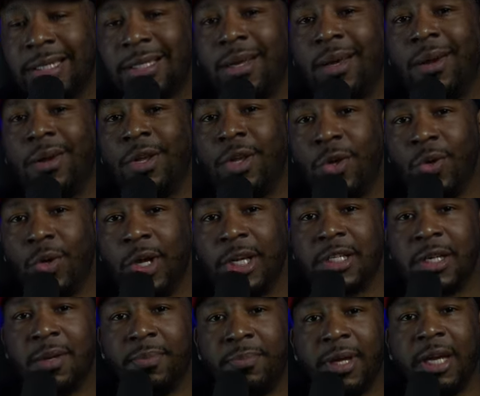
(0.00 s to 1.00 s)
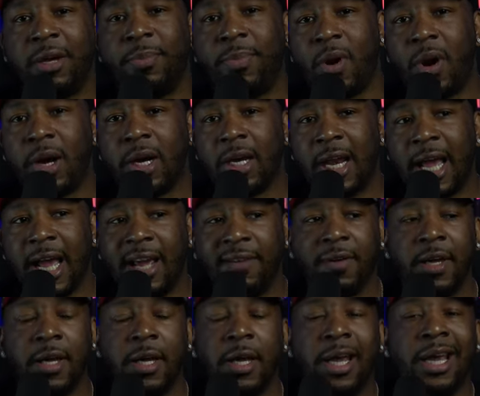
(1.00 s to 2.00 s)
is a huge is a big part of
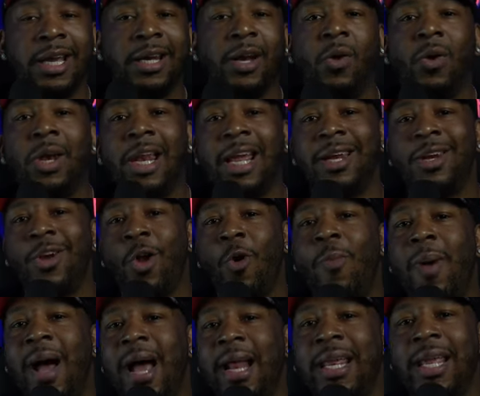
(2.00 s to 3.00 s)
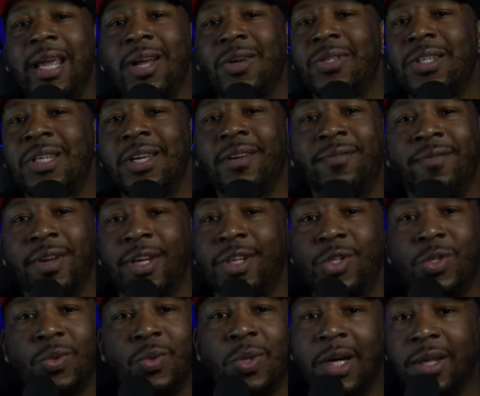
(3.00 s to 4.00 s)
life and don't let nobody else
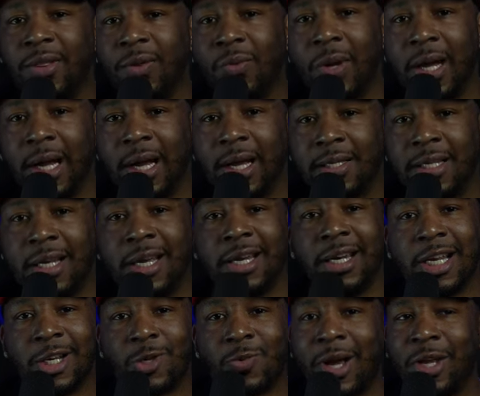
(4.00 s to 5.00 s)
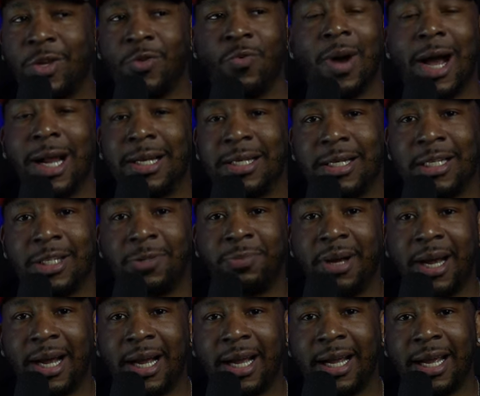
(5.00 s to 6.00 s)
convince you otherwise that's why you watching
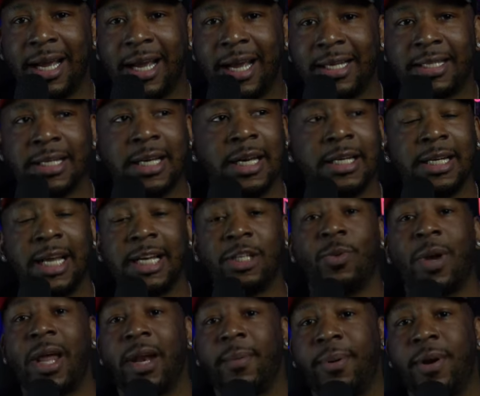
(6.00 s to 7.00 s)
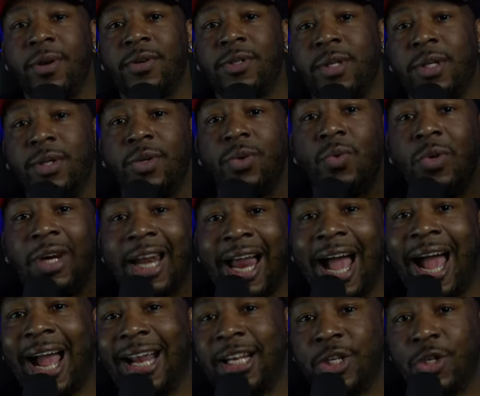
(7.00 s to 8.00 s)
this podcast that's why the person who
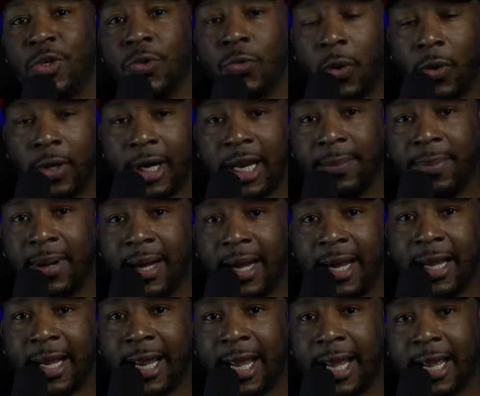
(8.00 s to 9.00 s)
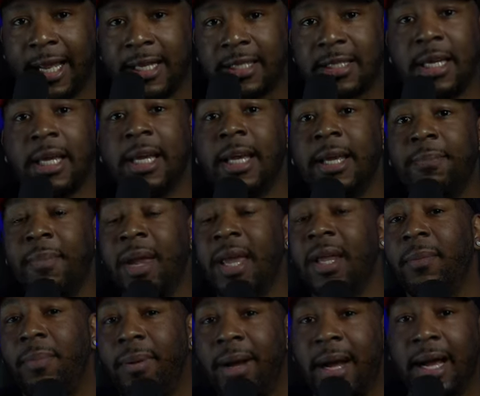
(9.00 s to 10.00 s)
lied to you on a podcast
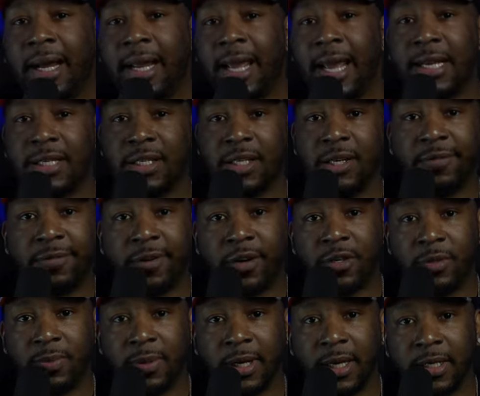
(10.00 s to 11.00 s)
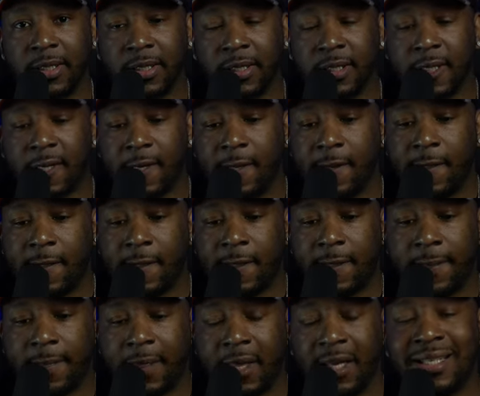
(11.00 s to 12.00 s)
made a podcast in the first place
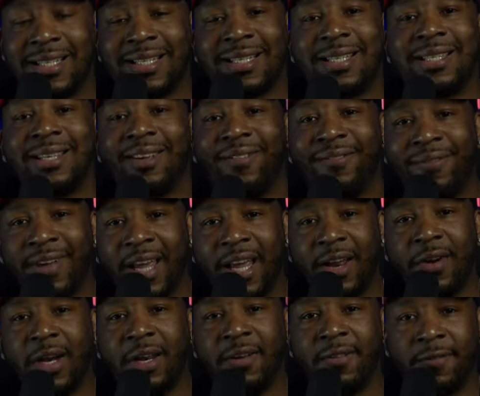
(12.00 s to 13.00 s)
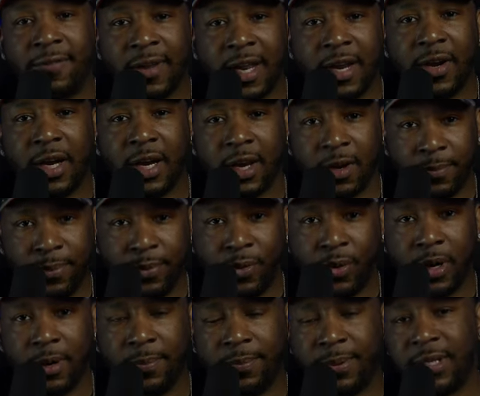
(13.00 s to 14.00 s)
this is a very very
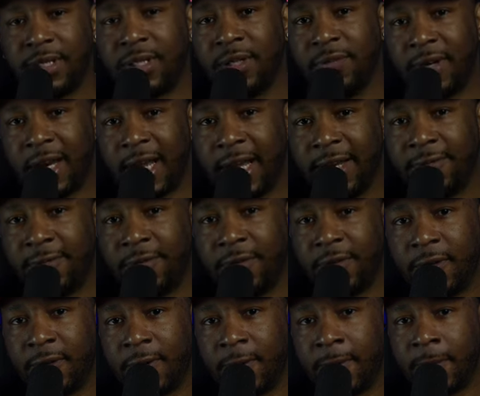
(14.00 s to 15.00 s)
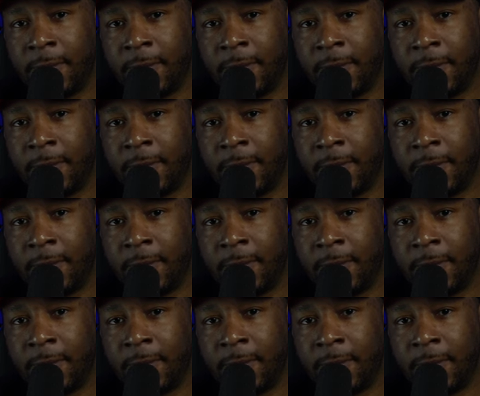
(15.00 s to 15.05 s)
important piece of life